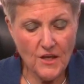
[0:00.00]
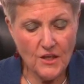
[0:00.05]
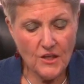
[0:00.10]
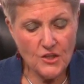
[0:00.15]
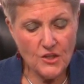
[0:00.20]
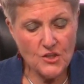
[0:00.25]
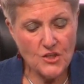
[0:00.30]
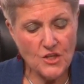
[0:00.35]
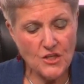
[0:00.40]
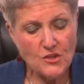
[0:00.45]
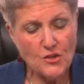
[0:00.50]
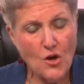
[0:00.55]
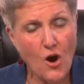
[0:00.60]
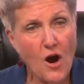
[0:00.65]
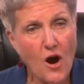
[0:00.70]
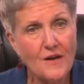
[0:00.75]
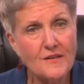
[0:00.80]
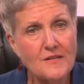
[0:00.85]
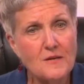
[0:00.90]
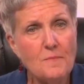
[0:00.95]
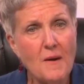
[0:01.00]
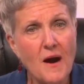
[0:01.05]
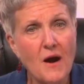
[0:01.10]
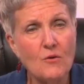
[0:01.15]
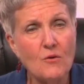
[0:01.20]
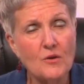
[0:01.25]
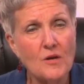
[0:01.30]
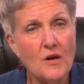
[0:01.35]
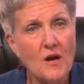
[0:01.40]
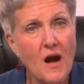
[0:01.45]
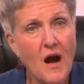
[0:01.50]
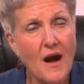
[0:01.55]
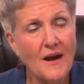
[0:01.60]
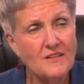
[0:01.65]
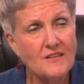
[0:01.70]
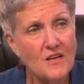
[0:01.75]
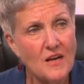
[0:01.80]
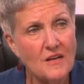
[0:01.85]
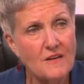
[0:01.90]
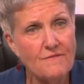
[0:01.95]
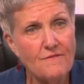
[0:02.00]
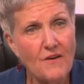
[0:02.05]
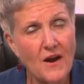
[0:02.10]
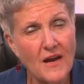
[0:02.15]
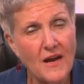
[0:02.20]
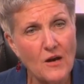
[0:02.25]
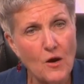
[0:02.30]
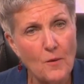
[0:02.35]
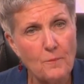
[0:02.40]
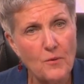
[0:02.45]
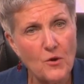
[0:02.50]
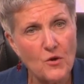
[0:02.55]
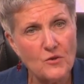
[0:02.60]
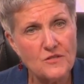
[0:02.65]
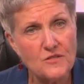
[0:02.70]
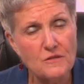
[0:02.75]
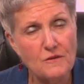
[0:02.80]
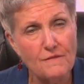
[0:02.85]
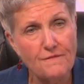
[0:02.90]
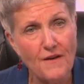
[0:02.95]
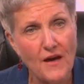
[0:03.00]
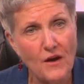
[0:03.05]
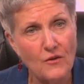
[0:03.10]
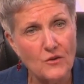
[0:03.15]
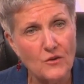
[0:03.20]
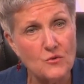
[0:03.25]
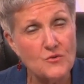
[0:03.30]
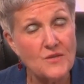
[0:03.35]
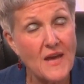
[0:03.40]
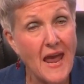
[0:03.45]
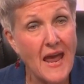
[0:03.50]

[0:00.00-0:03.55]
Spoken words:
She talked about identifying our personal values